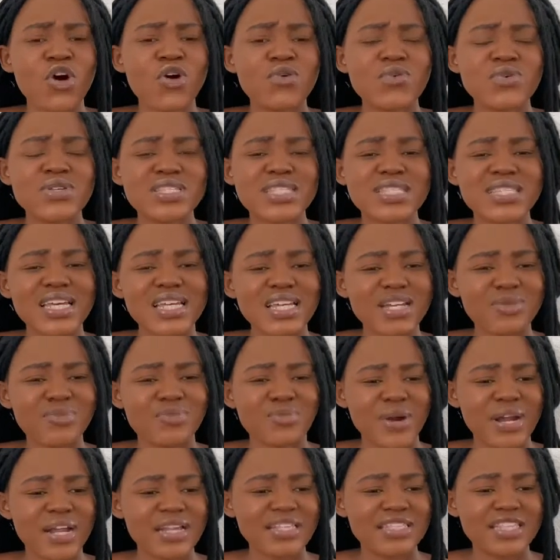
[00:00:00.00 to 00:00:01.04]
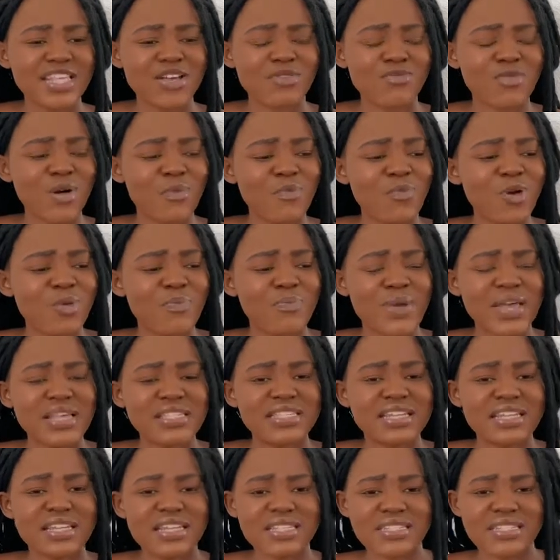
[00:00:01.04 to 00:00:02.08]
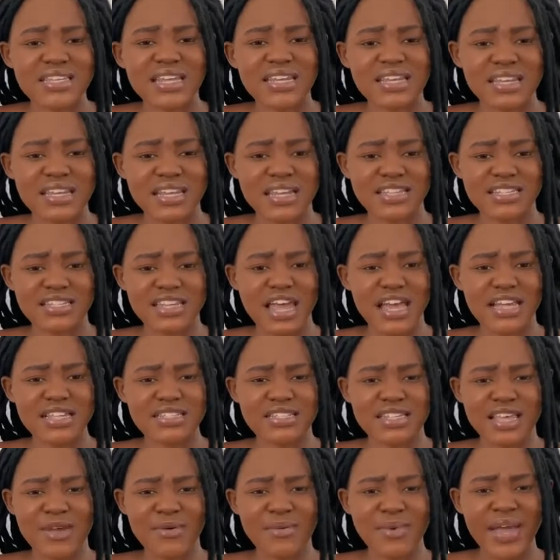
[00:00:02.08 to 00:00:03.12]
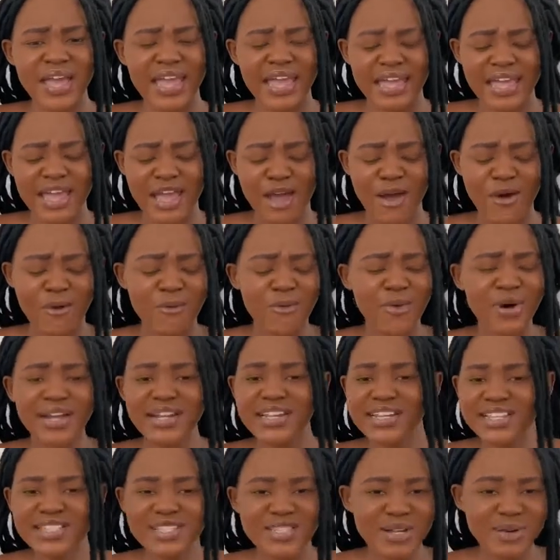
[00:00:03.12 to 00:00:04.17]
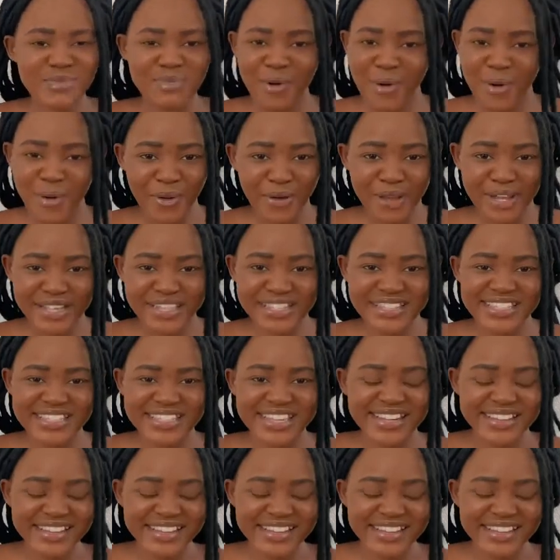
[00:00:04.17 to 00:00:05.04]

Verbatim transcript: who's celebrating, but we're basically sending attacks their way? What is the point?